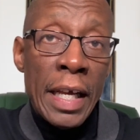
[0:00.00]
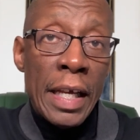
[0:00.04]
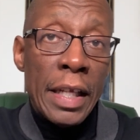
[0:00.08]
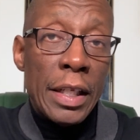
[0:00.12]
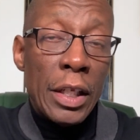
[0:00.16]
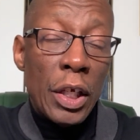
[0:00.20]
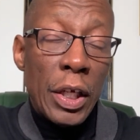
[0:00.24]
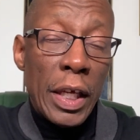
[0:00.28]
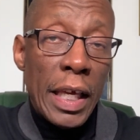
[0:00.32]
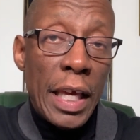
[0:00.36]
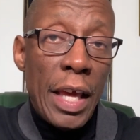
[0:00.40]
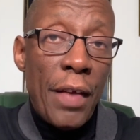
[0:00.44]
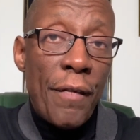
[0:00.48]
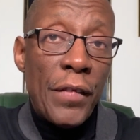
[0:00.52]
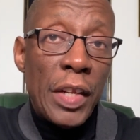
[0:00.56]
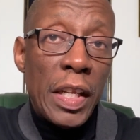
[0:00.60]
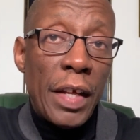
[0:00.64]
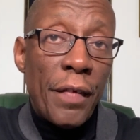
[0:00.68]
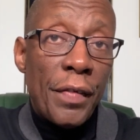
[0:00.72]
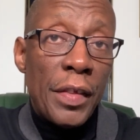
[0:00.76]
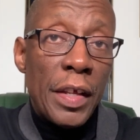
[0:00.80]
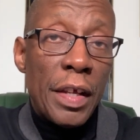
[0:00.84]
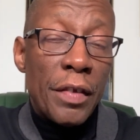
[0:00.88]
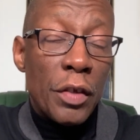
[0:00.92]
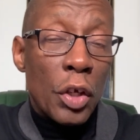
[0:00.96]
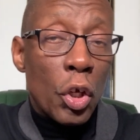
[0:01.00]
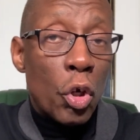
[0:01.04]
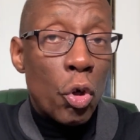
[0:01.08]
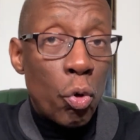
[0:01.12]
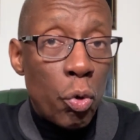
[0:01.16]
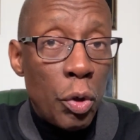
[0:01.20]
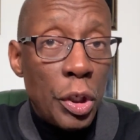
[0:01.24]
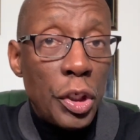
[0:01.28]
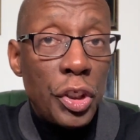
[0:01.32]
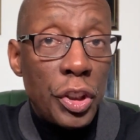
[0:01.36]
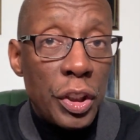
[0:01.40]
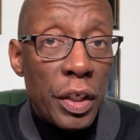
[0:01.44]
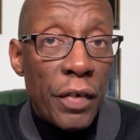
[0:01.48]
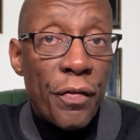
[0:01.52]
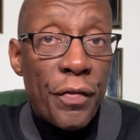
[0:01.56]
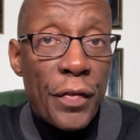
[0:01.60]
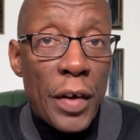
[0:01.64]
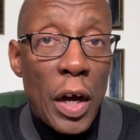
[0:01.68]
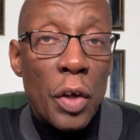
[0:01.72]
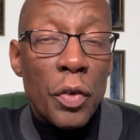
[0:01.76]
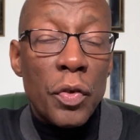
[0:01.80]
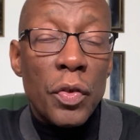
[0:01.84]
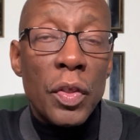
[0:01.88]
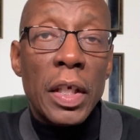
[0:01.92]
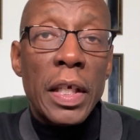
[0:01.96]
Now, even if there's a Christian
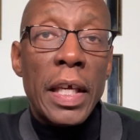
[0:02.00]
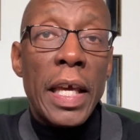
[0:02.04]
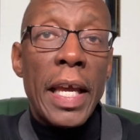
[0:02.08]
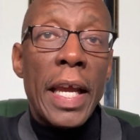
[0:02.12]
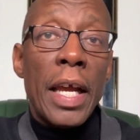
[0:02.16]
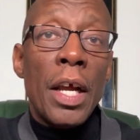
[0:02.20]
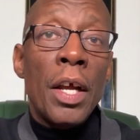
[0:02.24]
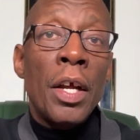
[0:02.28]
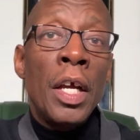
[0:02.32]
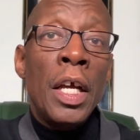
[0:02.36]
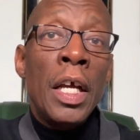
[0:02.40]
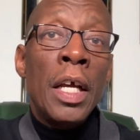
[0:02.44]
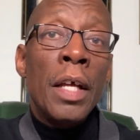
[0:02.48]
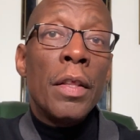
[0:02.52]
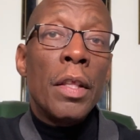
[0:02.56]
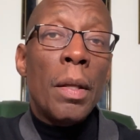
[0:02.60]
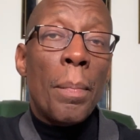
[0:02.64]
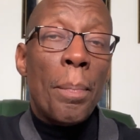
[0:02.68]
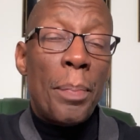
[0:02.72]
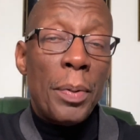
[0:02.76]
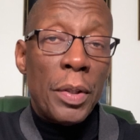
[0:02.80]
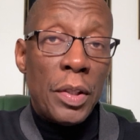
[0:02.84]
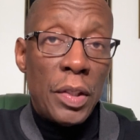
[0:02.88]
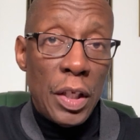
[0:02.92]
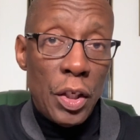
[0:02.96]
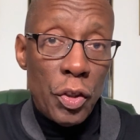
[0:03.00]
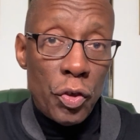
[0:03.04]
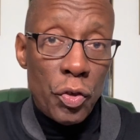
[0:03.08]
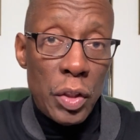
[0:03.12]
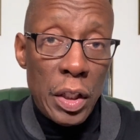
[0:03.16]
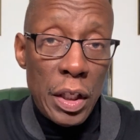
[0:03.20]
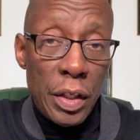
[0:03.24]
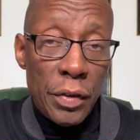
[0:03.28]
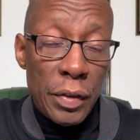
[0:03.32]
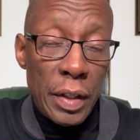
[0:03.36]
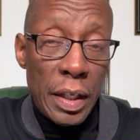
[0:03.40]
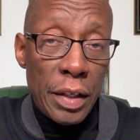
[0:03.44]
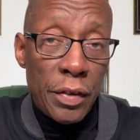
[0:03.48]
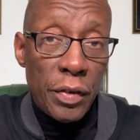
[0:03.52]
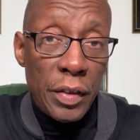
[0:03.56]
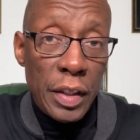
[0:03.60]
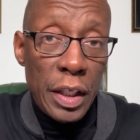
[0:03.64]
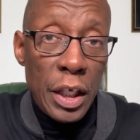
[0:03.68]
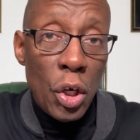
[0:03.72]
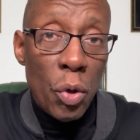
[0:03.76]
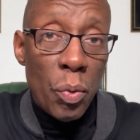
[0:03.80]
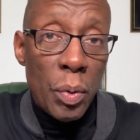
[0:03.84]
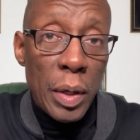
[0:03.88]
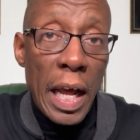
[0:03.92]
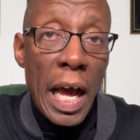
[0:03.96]
foster care, the potential is they
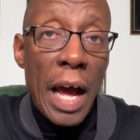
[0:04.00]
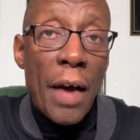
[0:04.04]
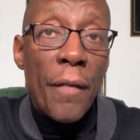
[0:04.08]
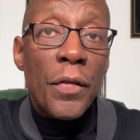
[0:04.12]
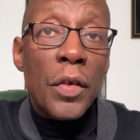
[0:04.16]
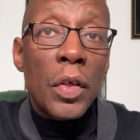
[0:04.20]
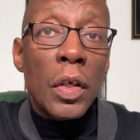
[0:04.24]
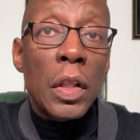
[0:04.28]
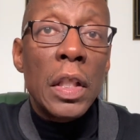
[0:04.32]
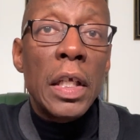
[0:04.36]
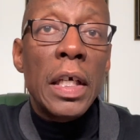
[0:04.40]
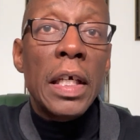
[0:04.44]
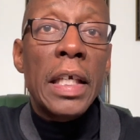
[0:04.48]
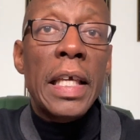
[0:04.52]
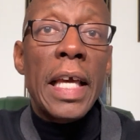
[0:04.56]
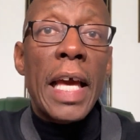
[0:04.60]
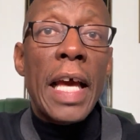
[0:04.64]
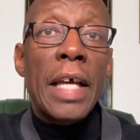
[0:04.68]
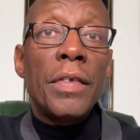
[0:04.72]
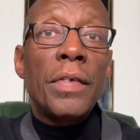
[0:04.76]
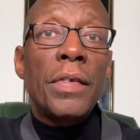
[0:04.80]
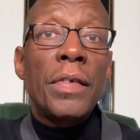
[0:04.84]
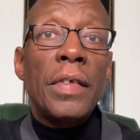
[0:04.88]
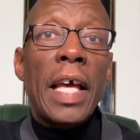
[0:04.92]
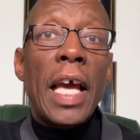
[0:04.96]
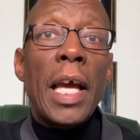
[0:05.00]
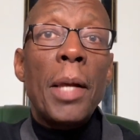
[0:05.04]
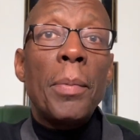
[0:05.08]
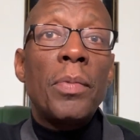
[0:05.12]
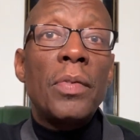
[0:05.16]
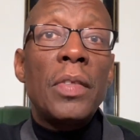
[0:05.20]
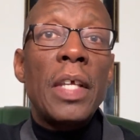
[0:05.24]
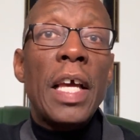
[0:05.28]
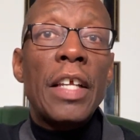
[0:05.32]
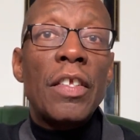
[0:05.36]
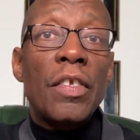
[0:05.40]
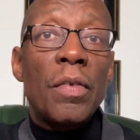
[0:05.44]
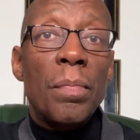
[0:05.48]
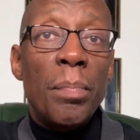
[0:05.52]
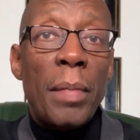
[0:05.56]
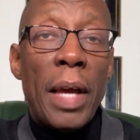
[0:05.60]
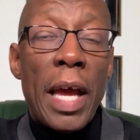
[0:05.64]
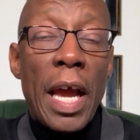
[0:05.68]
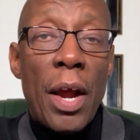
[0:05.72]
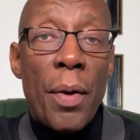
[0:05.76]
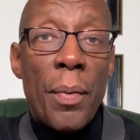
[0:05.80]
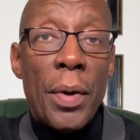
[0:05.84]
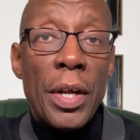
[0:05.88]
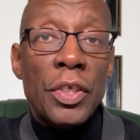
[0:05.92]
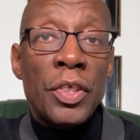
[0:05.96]
still would have to look at same-sex
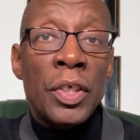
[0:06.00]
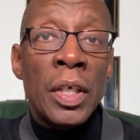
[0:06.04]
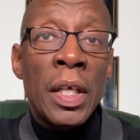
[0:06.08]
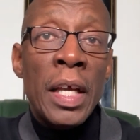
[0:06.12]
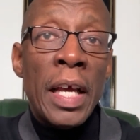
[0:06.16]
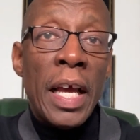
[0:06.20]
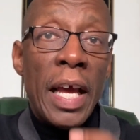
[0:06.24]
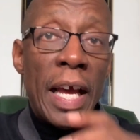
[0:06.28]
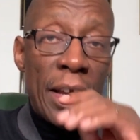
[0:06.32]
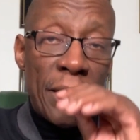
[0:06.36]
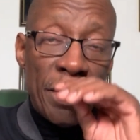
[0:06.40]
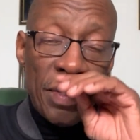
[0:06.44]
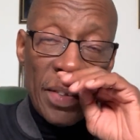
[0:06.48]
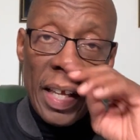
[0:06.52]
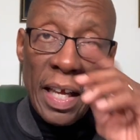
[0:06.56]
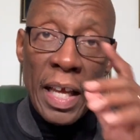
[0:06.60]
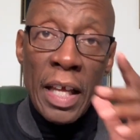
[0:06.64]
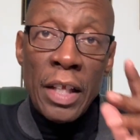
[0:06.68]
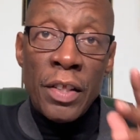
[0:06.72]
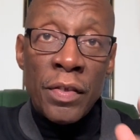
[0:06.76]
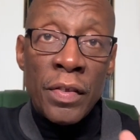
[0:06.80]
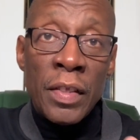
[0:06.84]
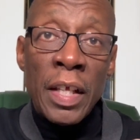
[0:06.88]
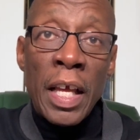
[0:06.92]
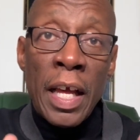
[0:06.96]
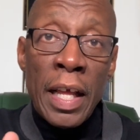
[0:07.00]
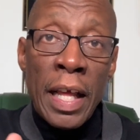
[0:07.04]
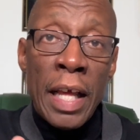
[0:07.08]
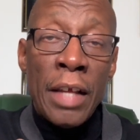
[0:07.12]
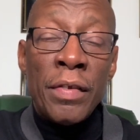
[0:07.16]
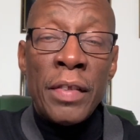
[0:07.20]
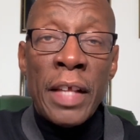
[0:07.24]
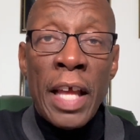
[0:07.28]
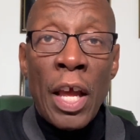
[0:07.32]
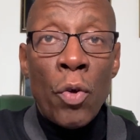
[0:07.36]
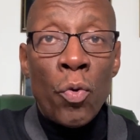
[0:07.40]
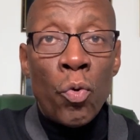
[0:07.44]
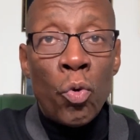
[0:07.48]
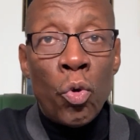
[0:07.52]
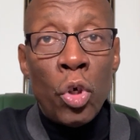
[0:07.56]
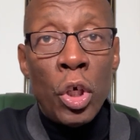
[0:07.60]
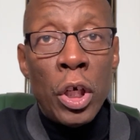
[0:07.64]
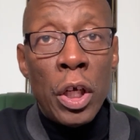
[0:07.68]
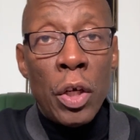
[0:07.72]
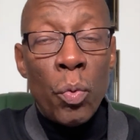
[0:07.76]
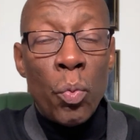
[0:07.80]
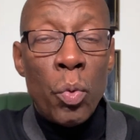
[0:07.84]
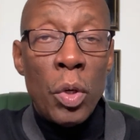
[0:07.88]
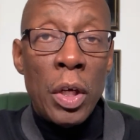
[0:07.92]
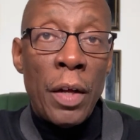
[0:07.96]
marriage as they
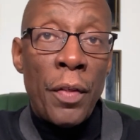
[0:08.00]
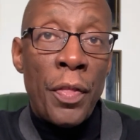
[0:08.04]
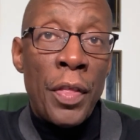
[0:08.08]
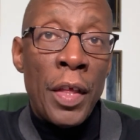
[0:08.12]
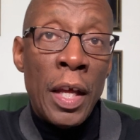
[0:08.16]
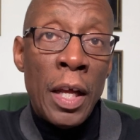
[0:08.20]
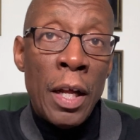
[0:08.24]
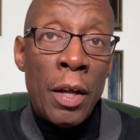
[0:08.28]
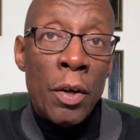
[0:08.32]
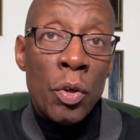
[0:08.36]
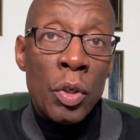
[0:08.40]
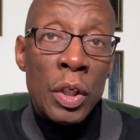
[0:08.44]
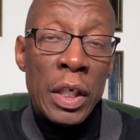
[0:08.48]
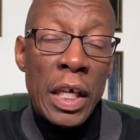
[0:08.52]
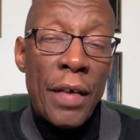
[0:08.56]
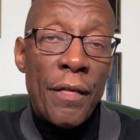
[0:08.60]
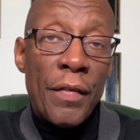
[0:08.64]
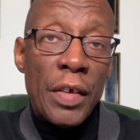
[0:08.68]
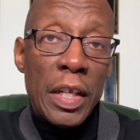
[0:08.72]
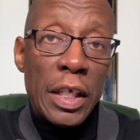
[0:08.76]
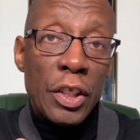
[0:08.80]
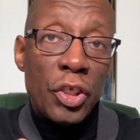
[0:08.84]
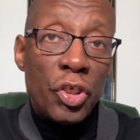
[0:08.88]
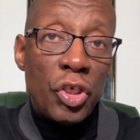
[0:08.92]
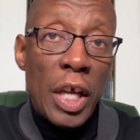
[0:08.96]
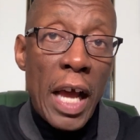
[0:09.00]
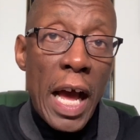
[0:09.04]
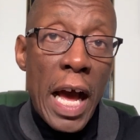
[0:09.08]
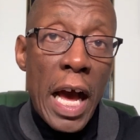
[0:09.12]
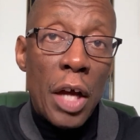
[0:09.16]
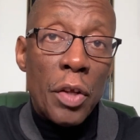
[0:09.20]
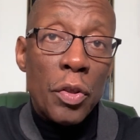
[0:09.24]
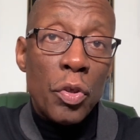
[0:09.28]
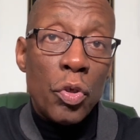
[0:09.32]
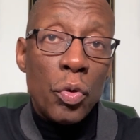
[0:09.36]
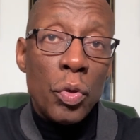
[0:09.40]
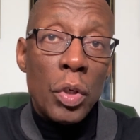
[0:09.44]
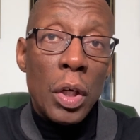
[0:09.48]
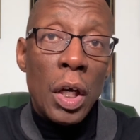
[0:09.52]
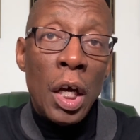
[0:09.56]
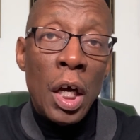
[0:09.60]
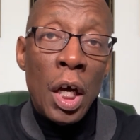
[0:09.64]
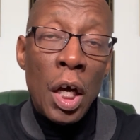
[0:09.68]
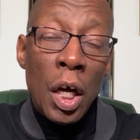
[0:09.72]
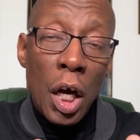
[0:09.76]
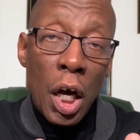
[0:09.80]
would with giving a child to